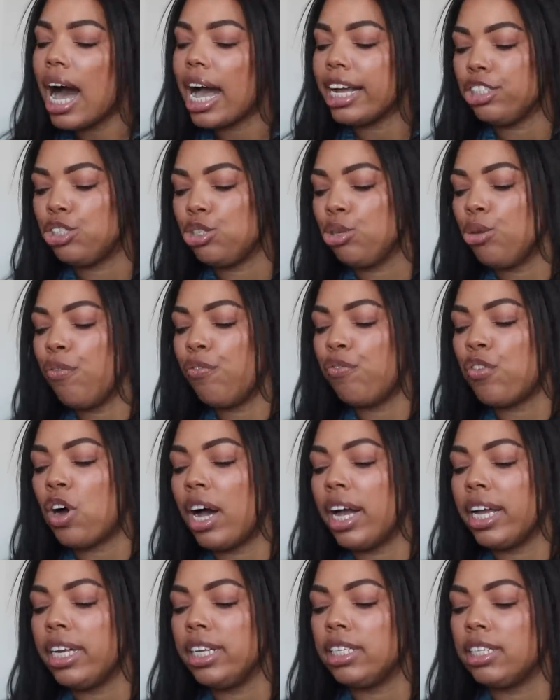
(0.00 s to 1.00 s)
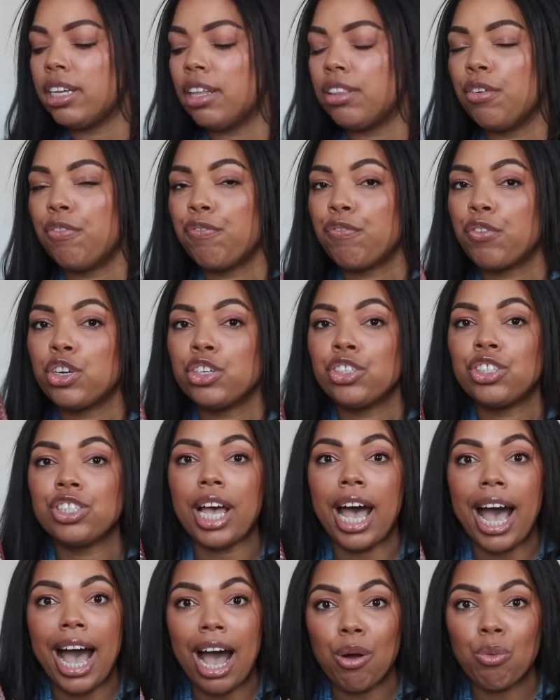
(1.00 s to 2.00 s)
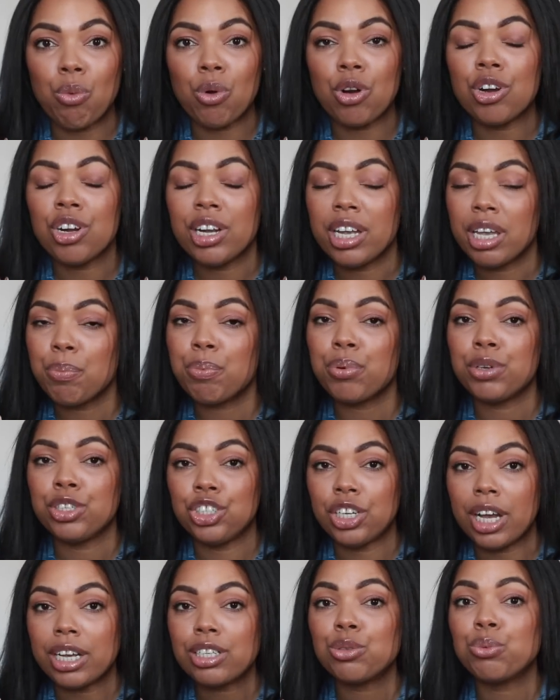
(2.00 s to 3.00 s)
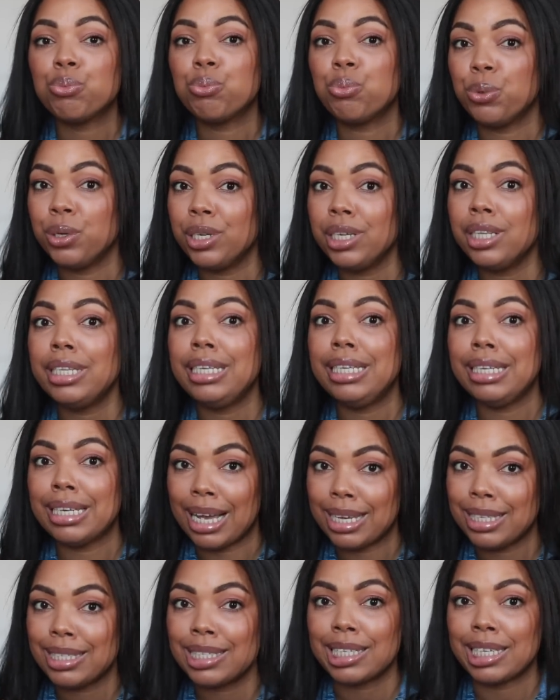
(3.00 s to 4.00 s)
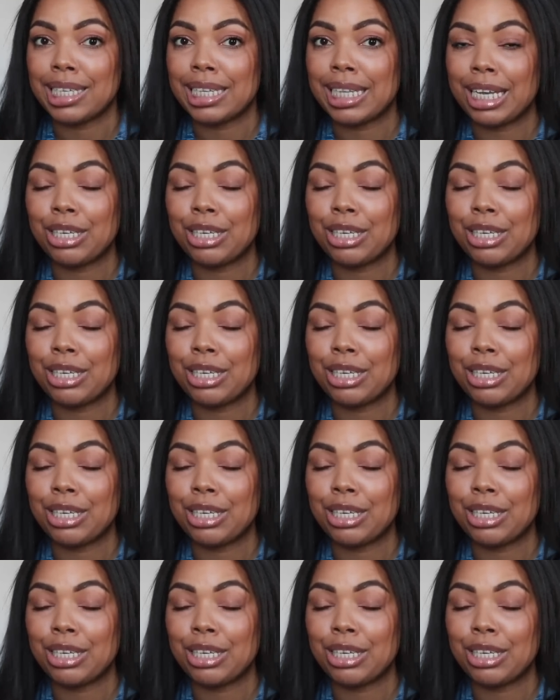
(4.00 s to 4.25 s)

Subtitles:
I do find the first hour it projects really nicely.